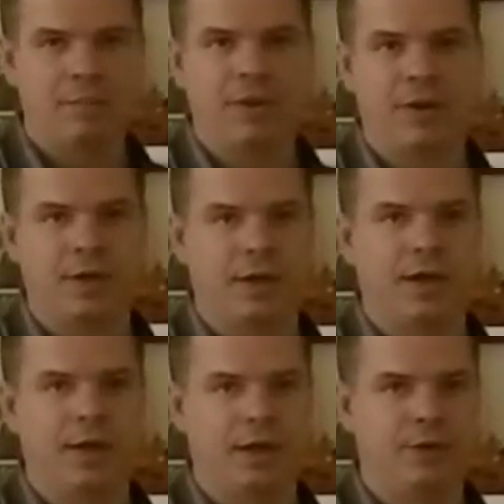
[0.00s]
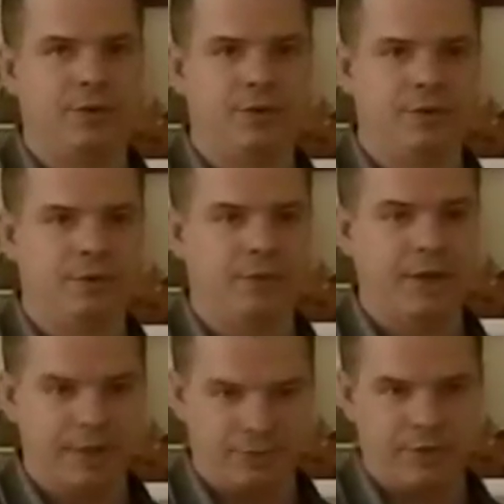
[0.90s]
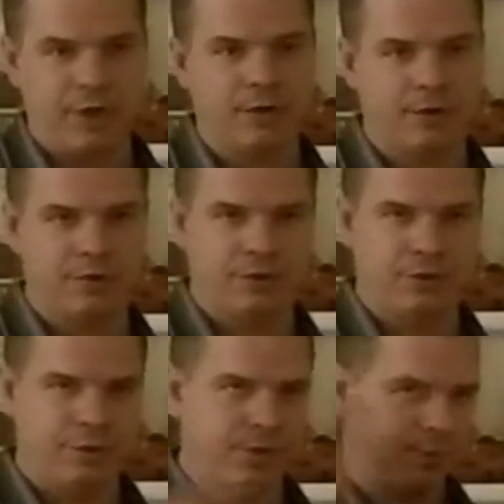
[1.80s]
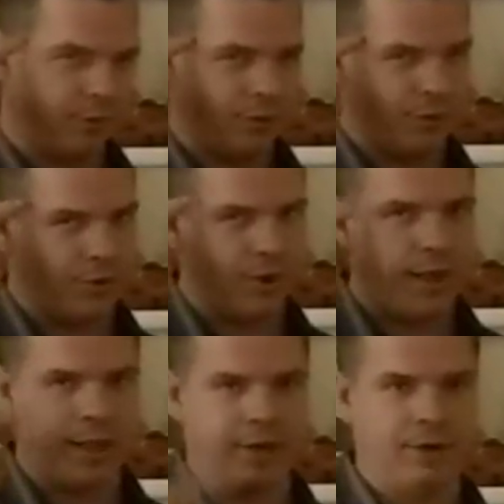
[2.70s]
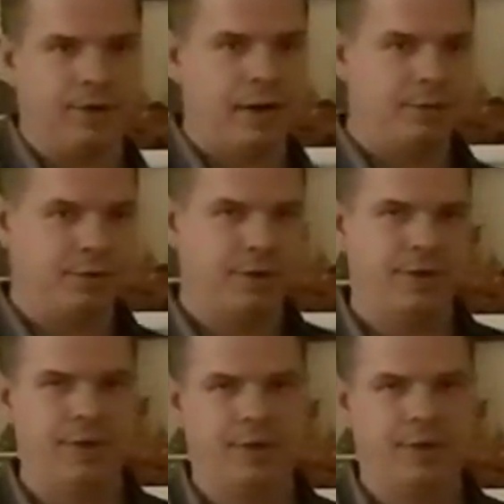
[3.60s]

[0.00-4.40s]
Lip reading: put a gun to his finger to her head, and grabbed her